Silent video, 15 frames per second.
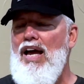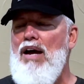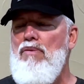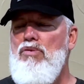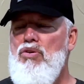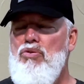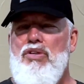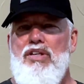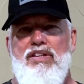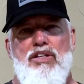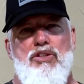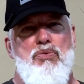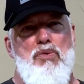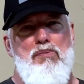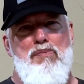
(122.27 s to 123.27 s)
I'm using
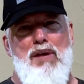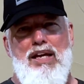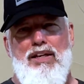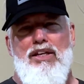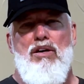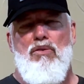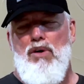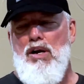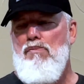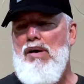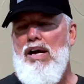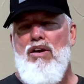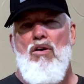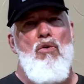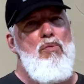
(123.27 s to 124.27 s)
this one mainly around
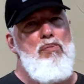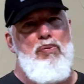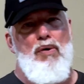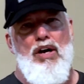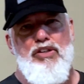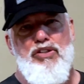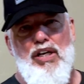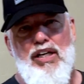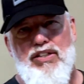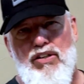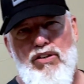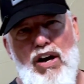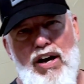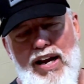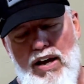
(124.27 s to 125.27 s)
my home projects and
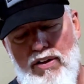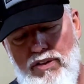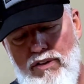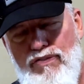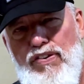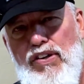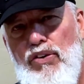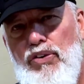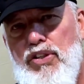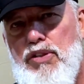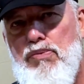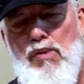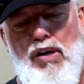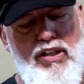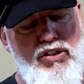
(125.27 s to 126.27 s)
not out in the field
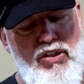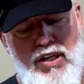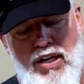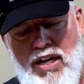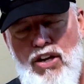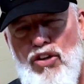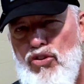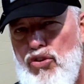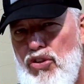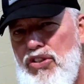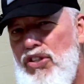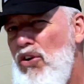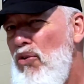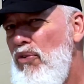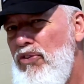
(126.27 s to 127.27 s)
as much, just
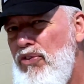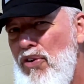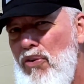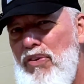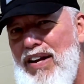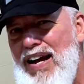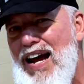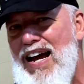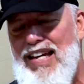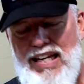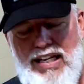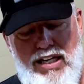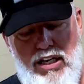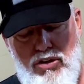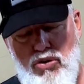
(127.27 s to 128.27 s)
so that I
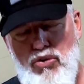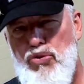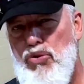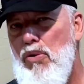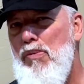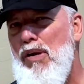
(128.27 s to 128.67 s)
can get used to them.